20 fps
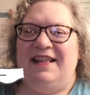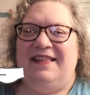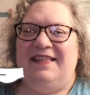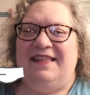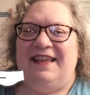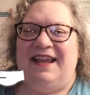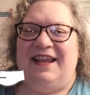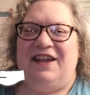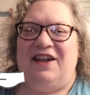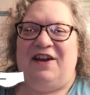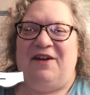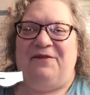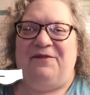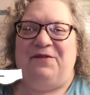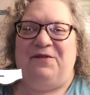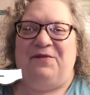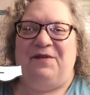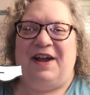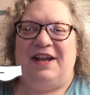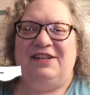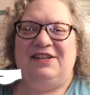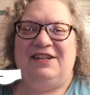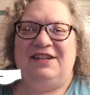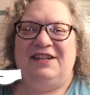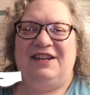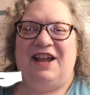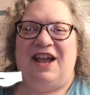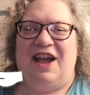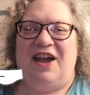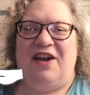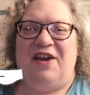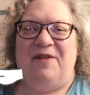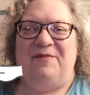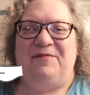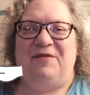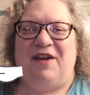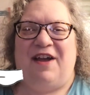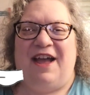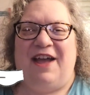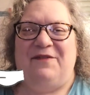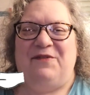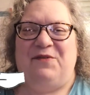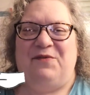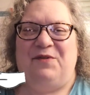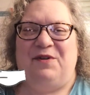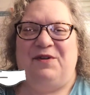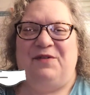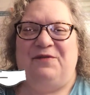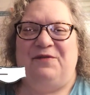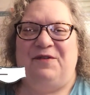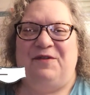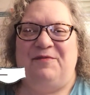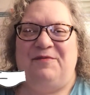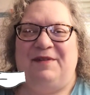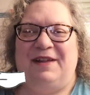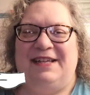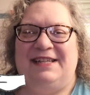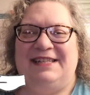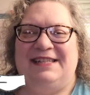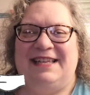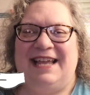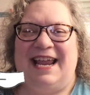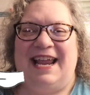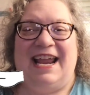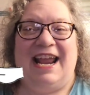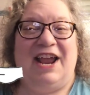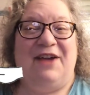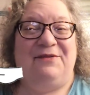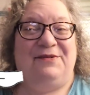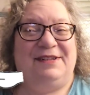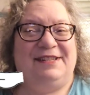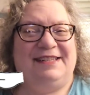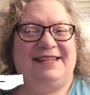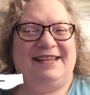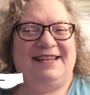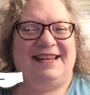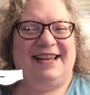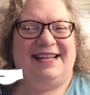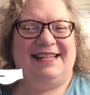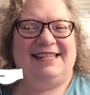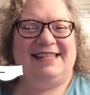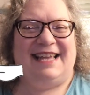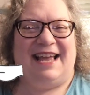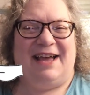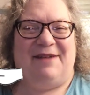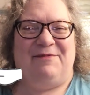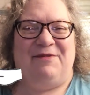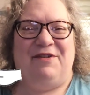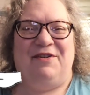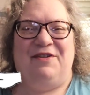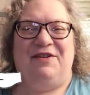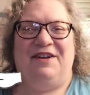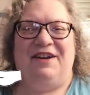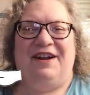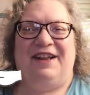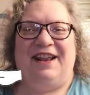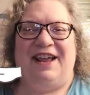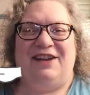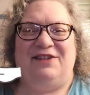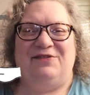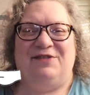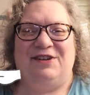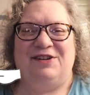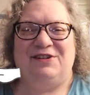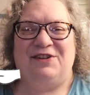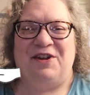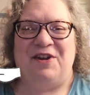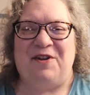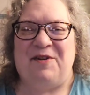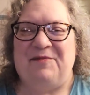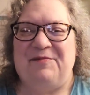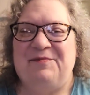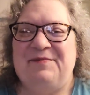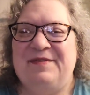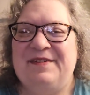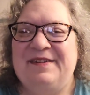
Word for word: Thank y'all for watching. I hope y'all have a wonderful and blessed day, and we'll see you next time on Our Treasured Home.